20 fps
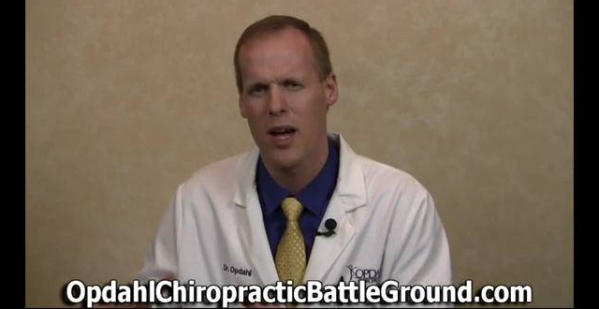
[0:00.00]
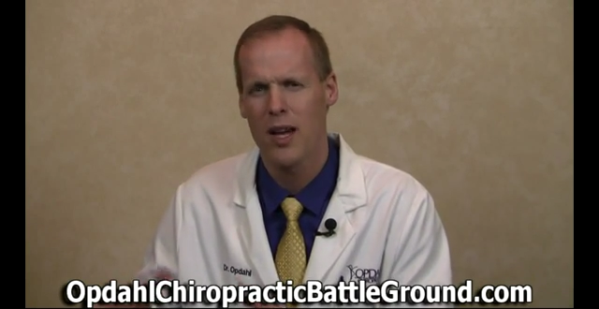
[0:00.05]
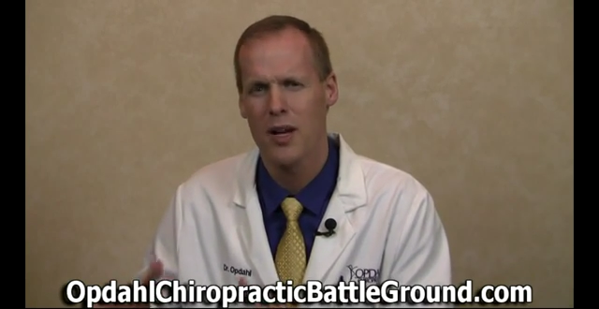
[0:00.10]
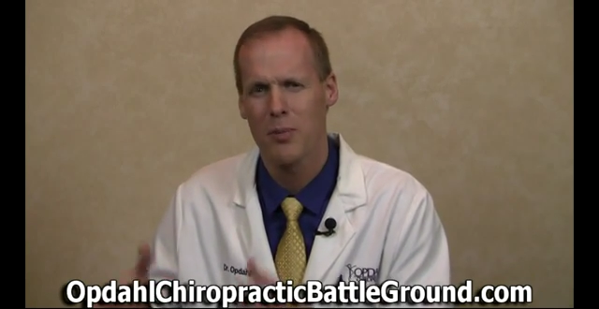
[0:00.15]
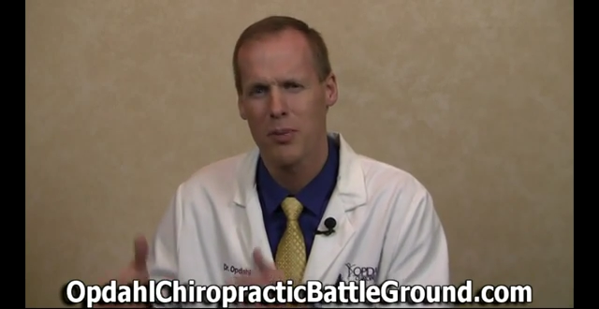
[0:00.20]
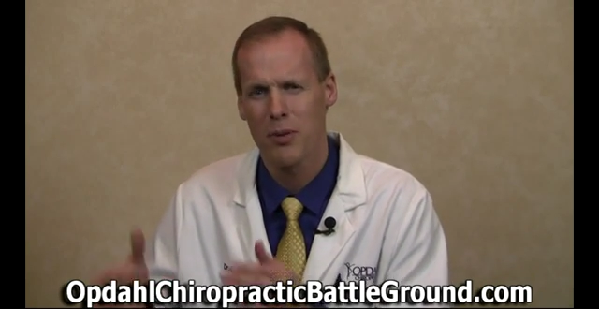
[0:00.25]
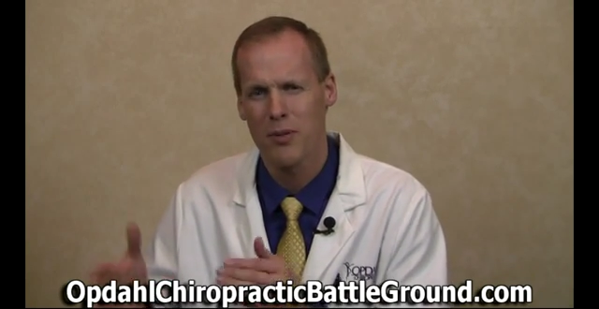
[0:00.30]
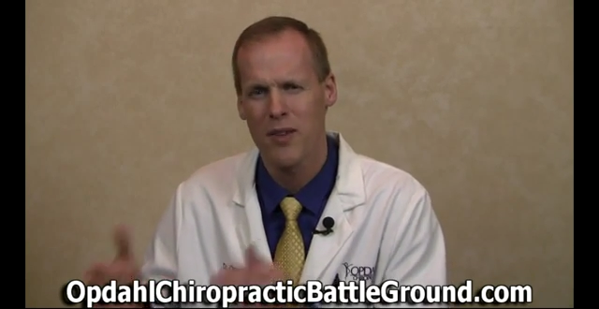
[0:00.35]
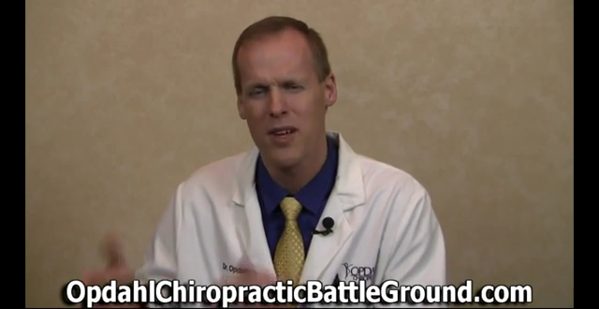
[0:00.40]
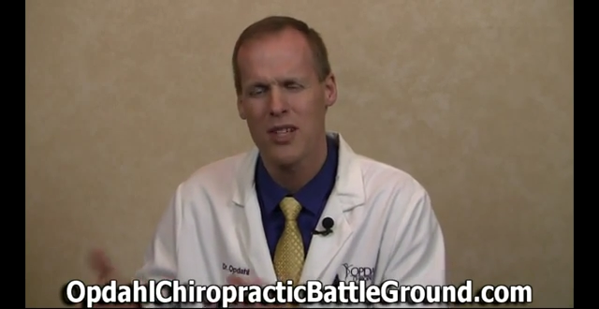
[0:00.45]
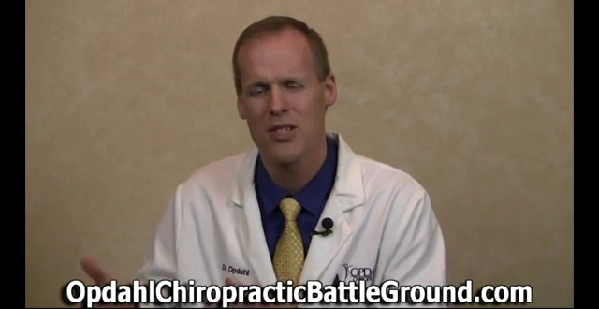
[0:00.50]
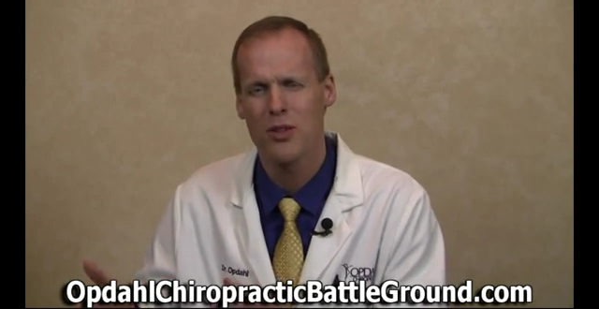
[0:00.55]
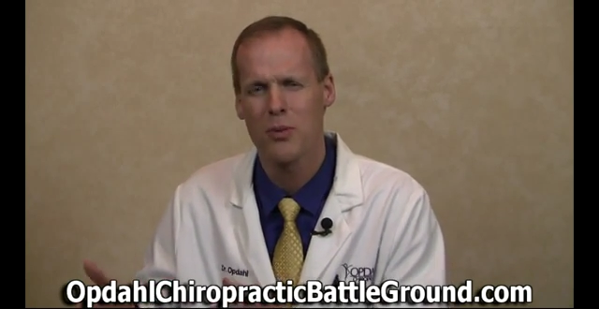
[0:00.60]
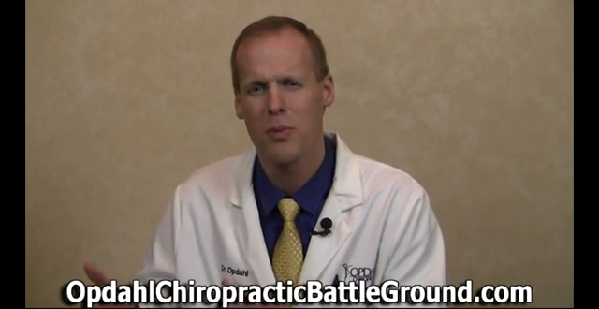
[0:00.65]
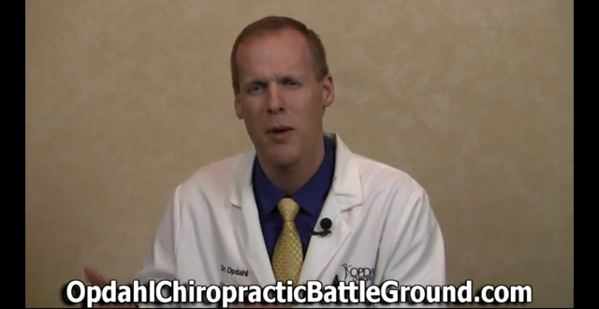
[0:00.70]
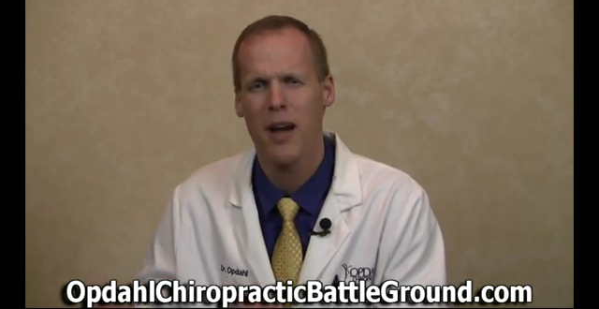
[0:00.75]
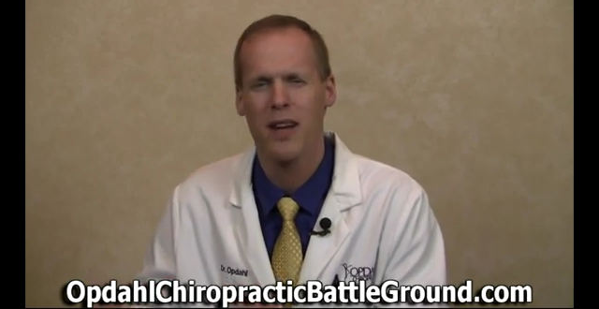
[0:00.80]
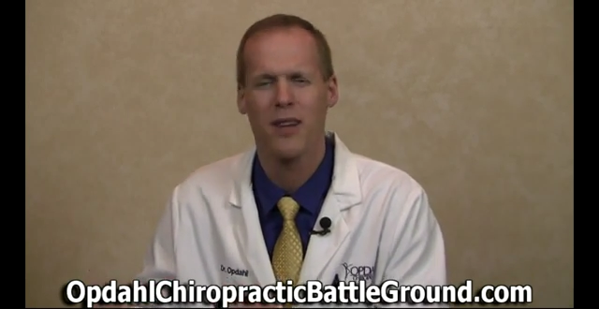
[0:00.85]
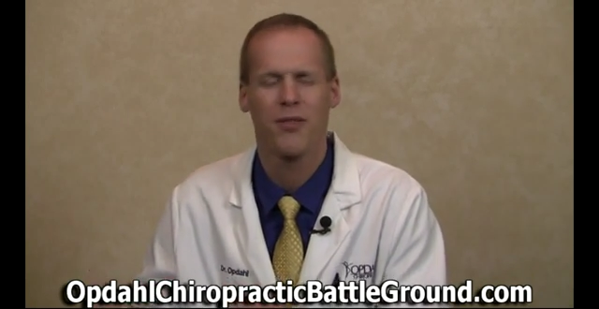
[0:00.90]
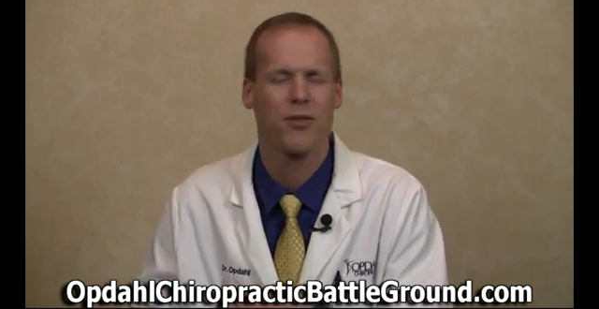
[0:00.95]
and it prevents
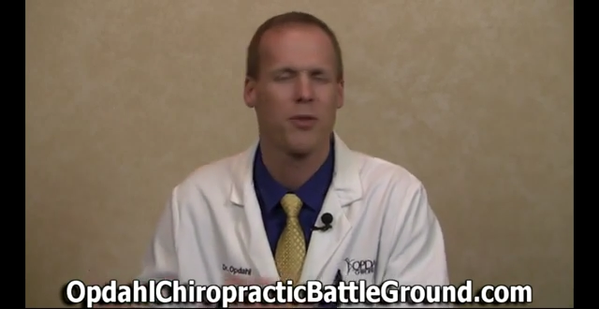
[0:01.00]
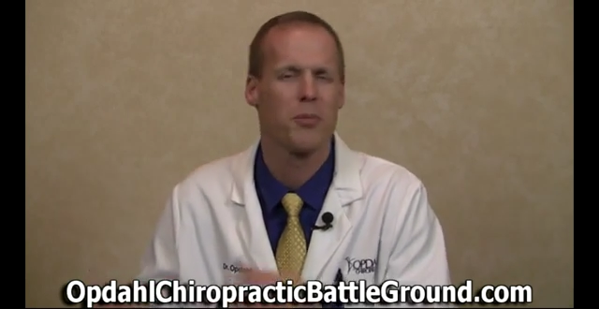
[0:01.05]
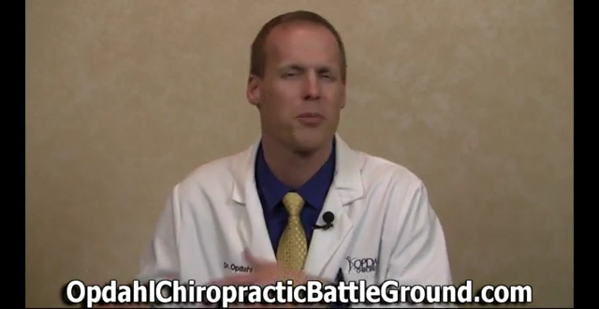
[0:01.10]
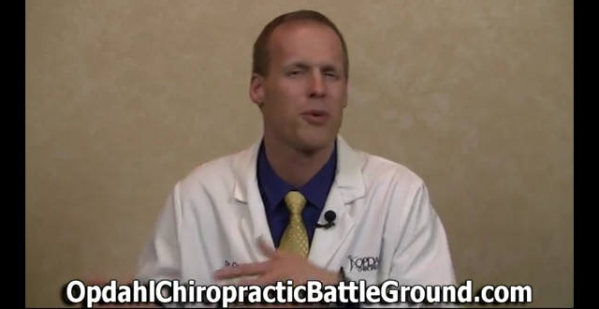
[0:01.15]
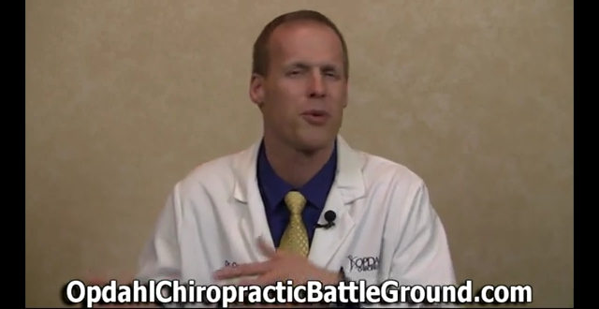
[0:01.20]
your body from